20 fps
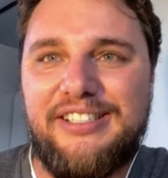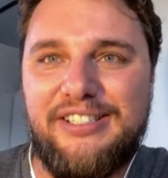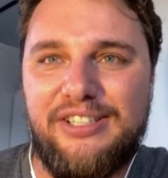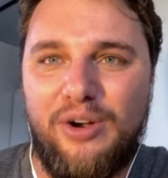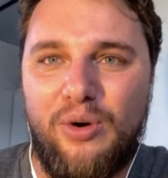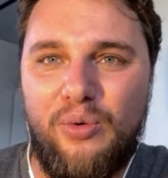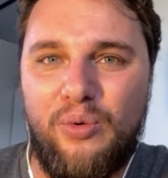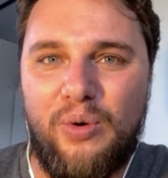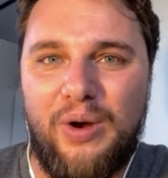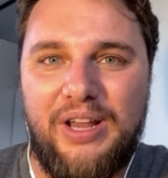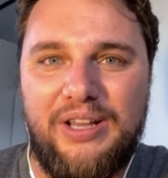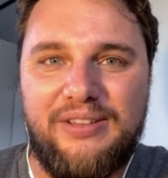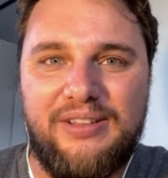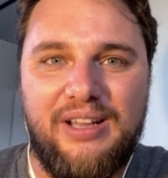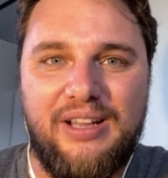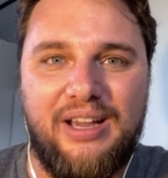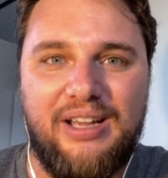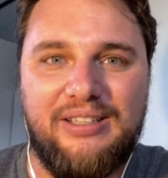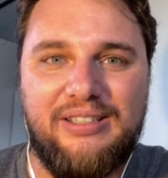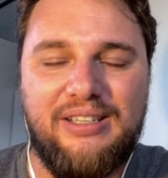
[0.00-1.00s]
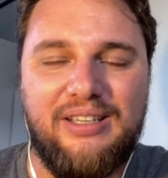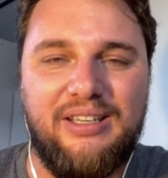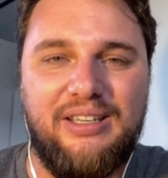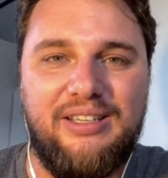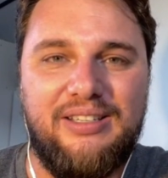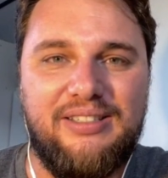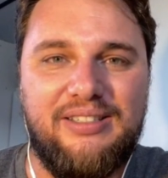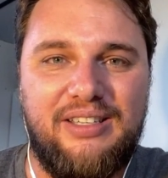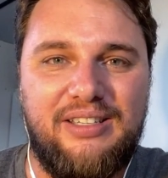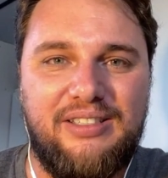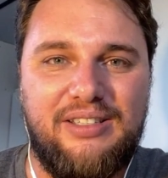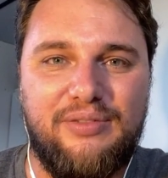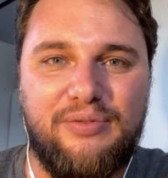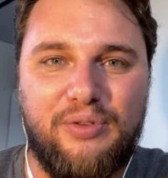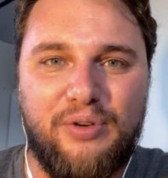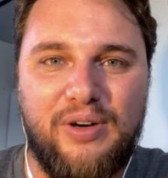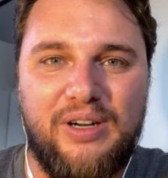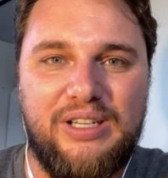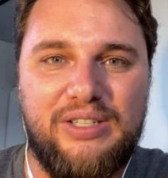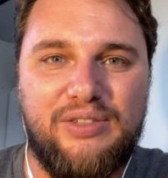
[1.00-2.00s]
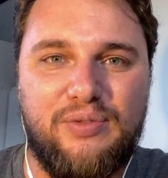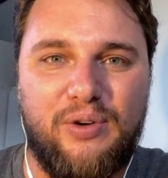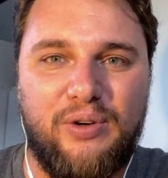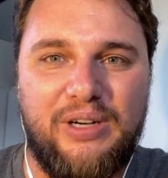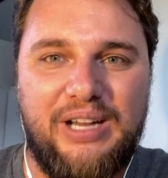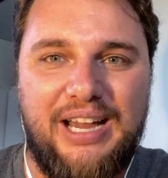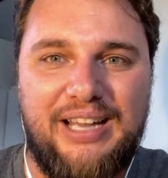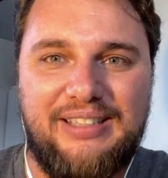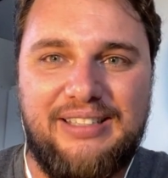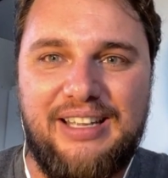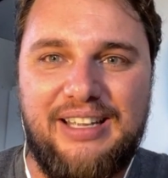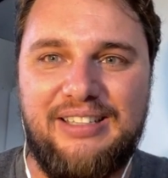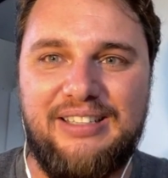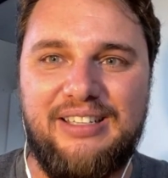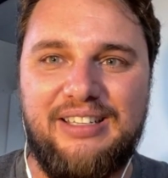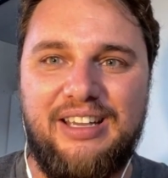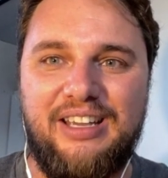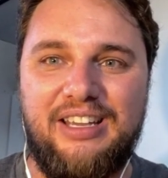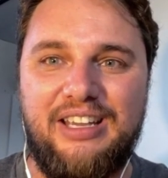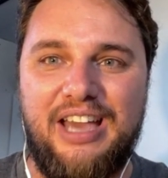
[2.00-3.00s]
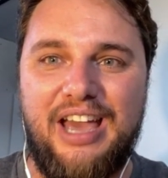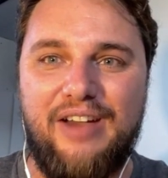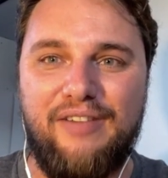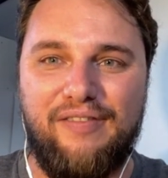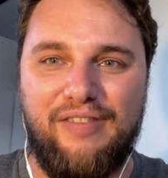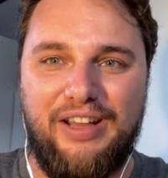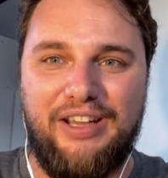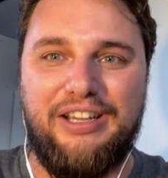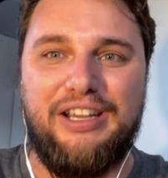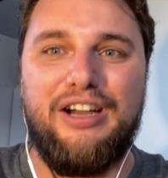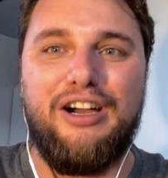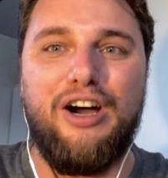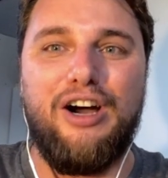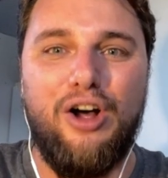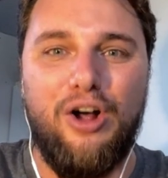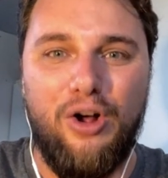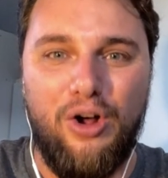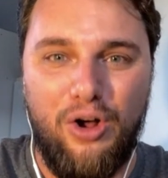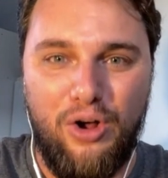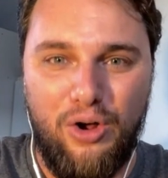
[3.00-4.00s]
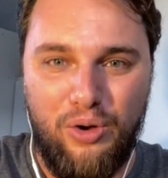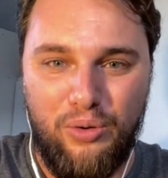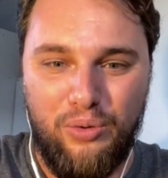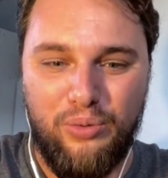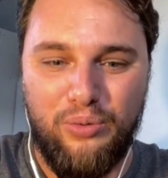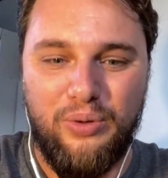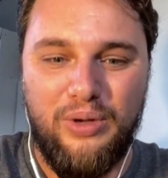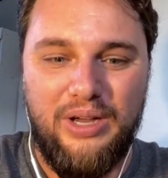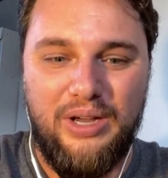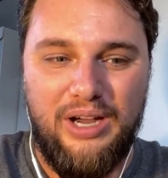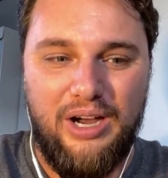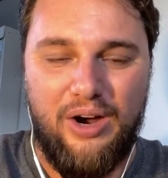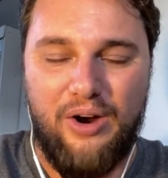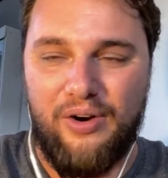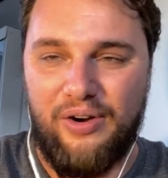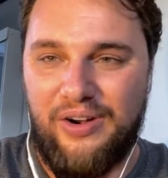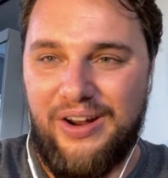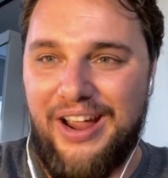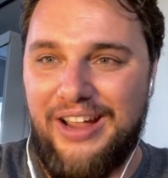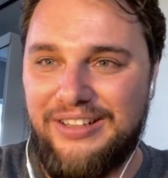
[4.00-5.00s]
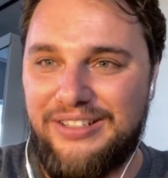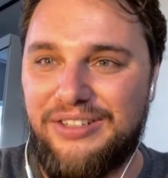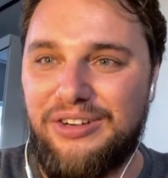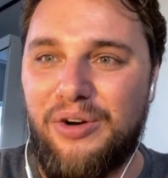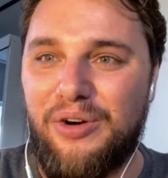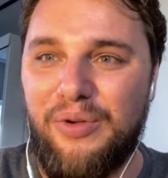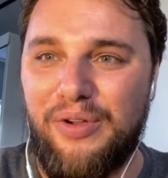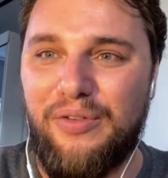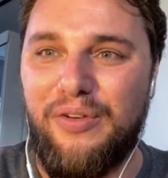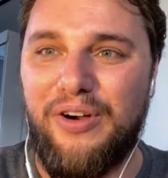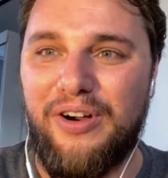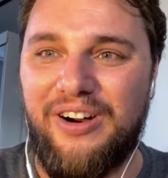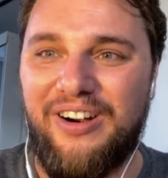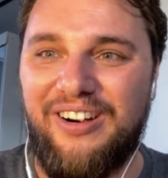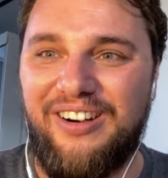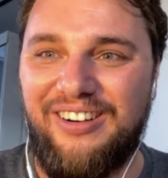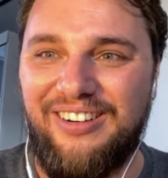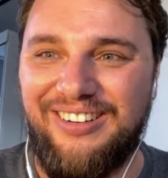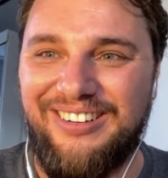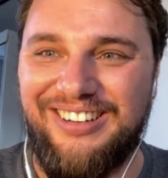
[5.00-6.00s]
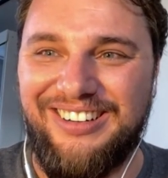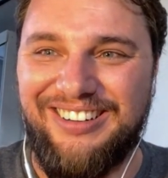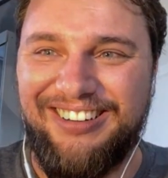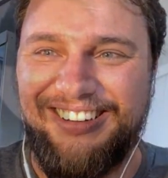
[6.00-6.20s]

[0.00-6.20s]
so great that it's easy for us to forget that they have like a whole orchestra with her